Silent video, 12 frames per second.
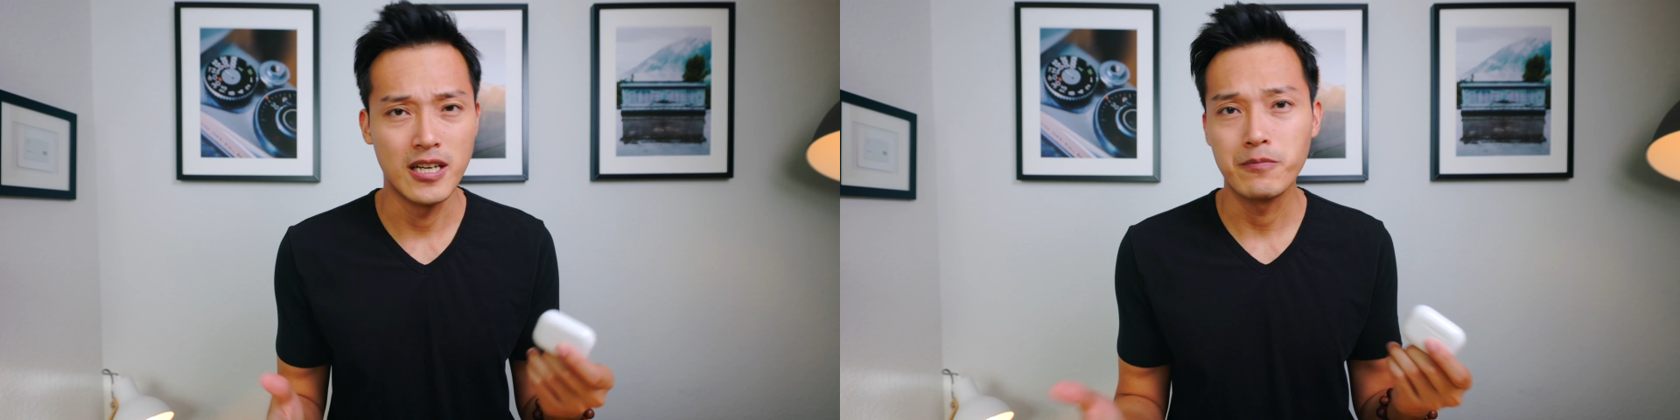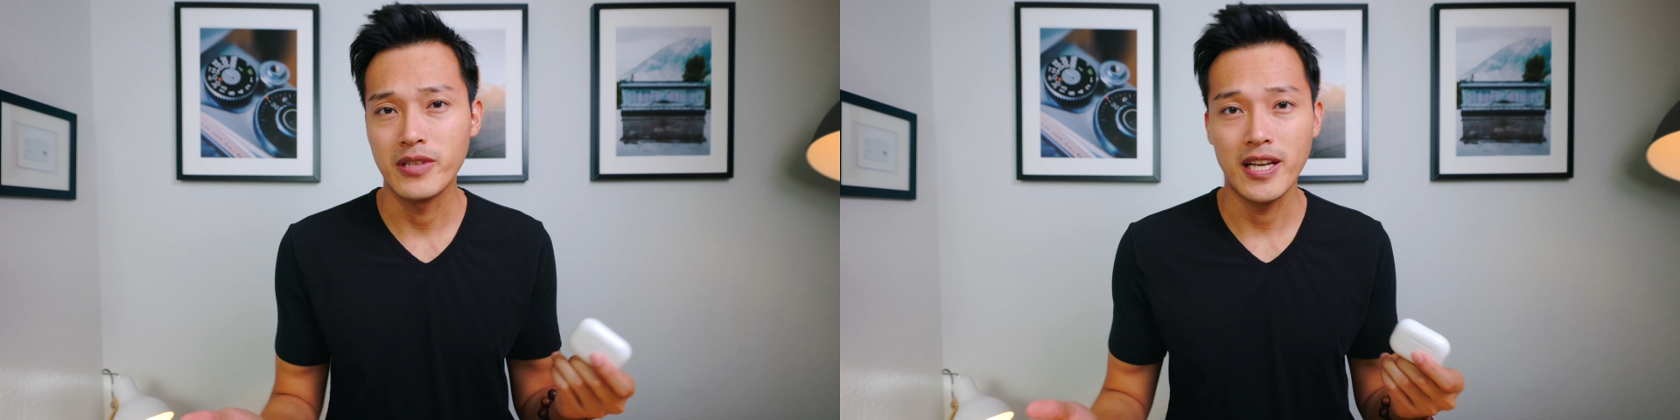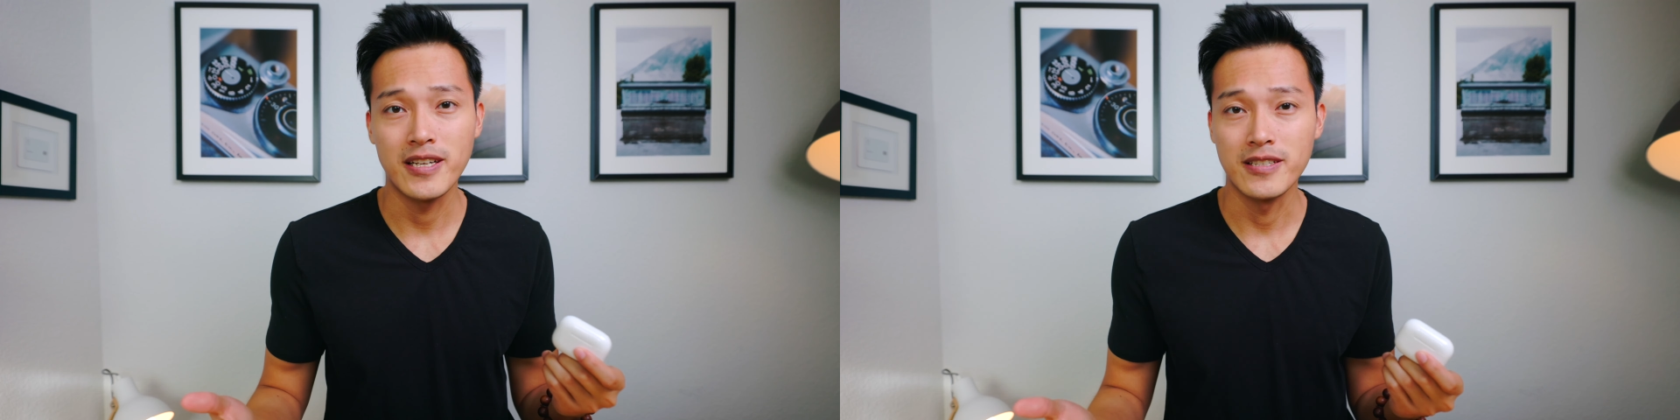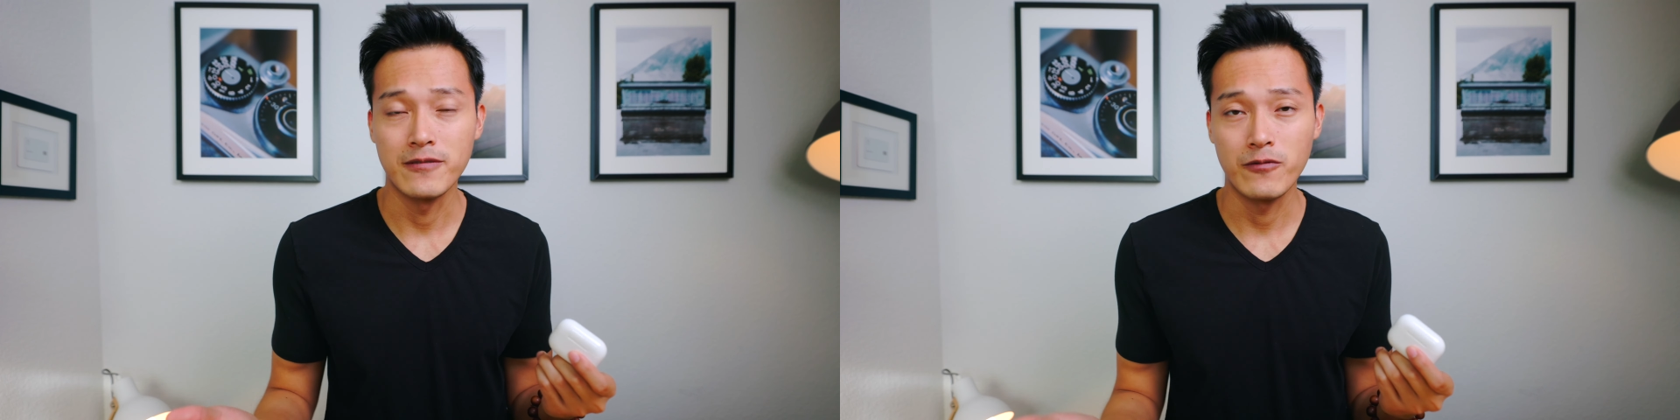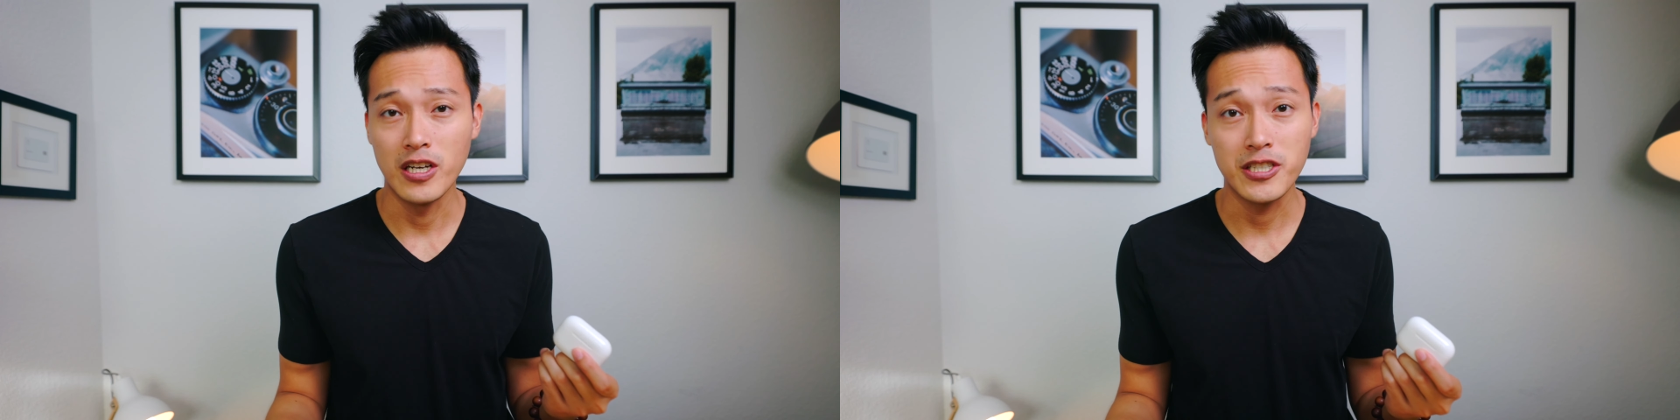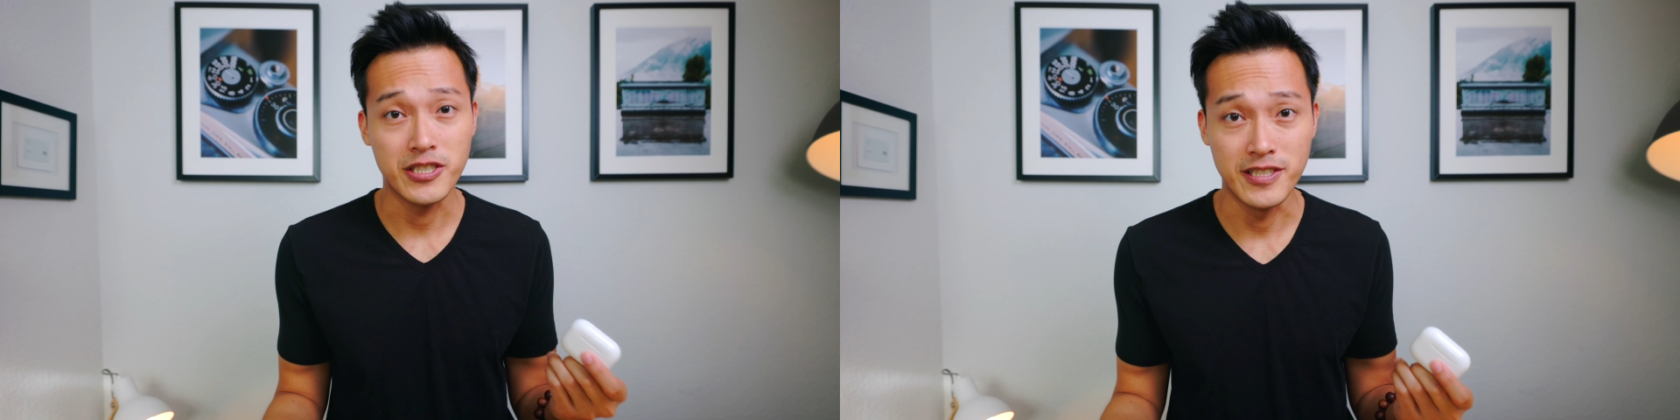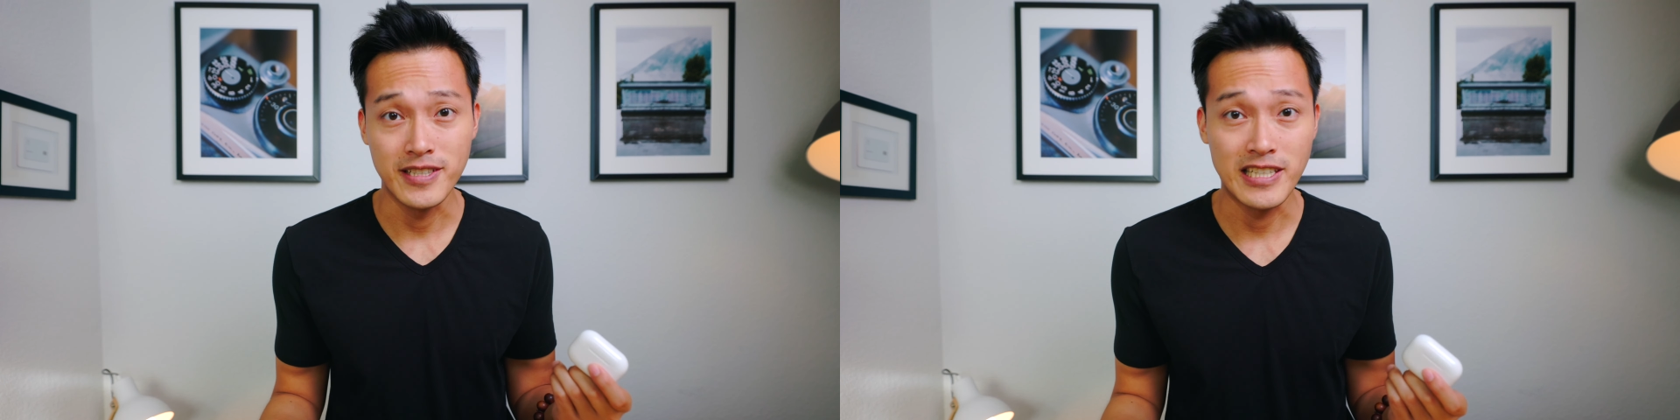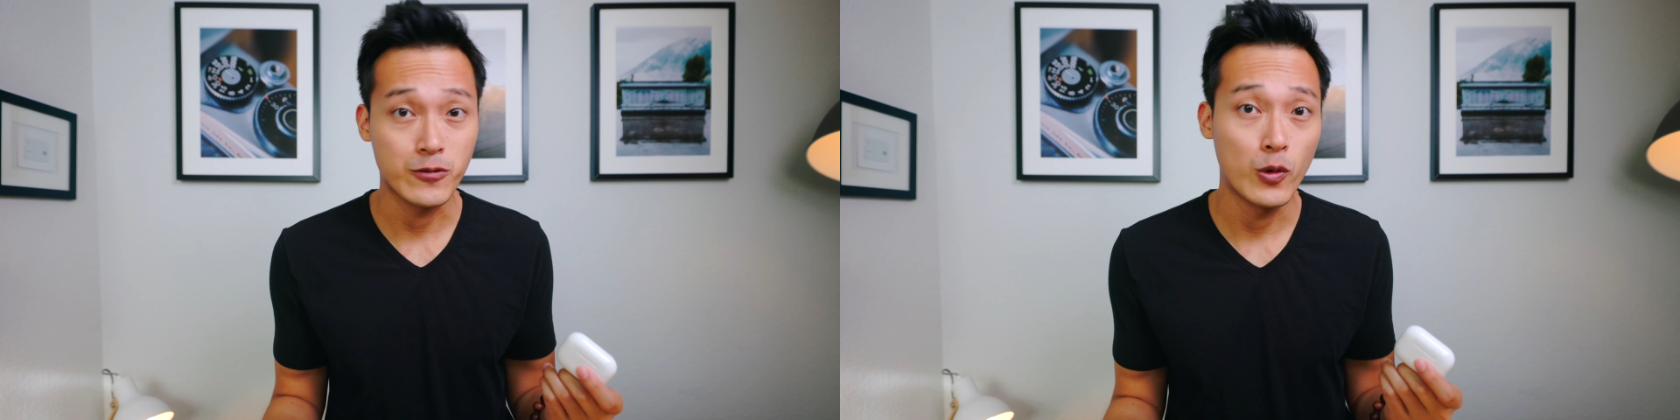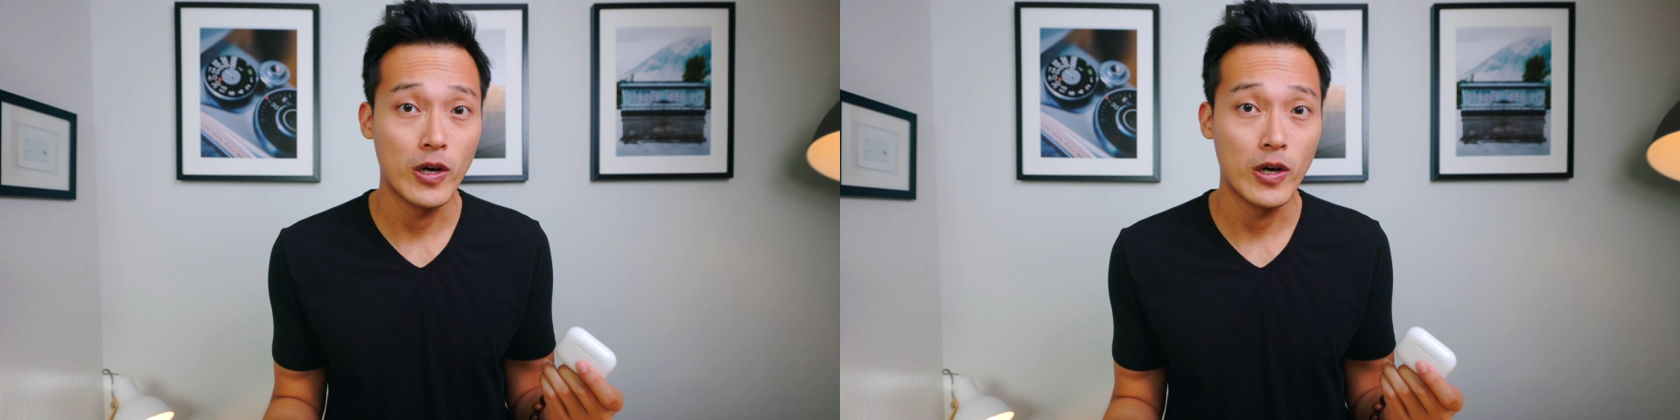updated functions as